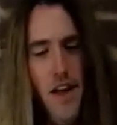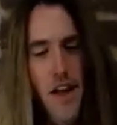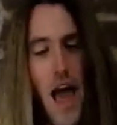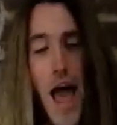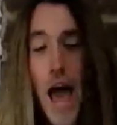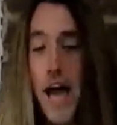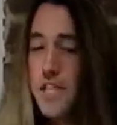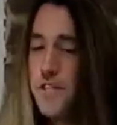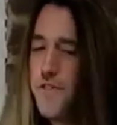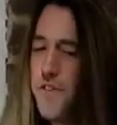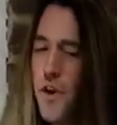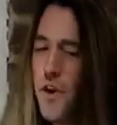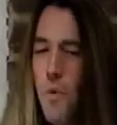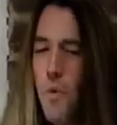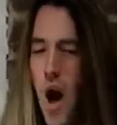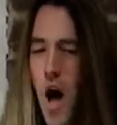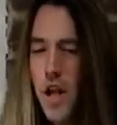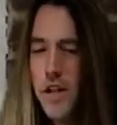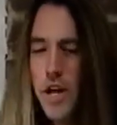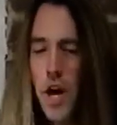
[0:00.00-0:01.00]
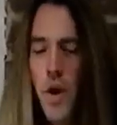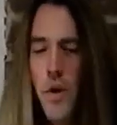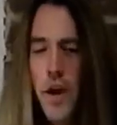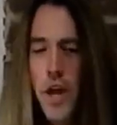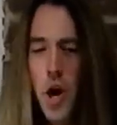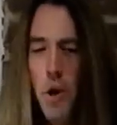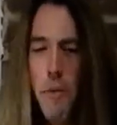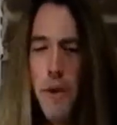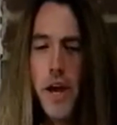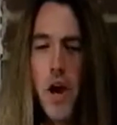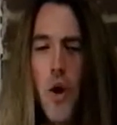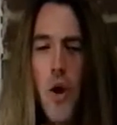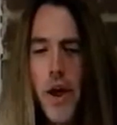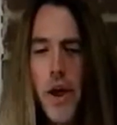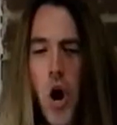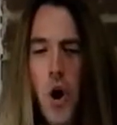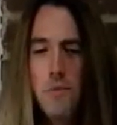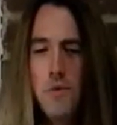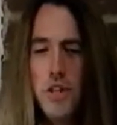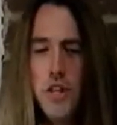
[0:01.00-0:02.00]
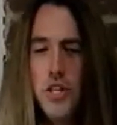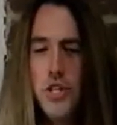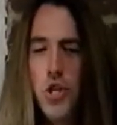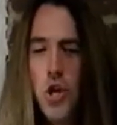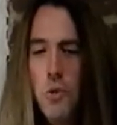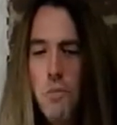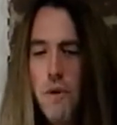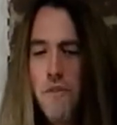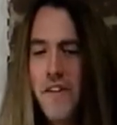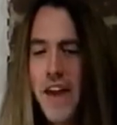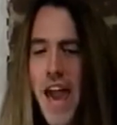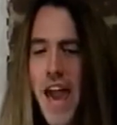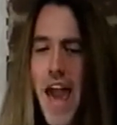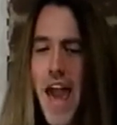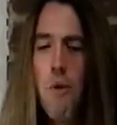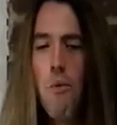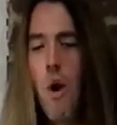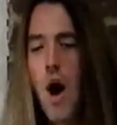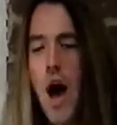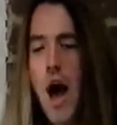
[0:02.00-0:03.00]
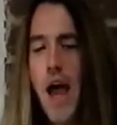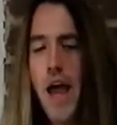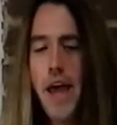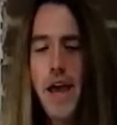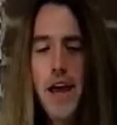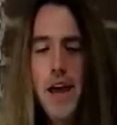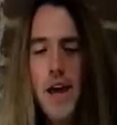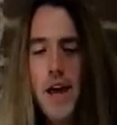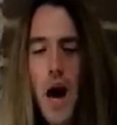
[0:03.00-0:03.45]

As for Waldo, he'll be going home to the tube of KY,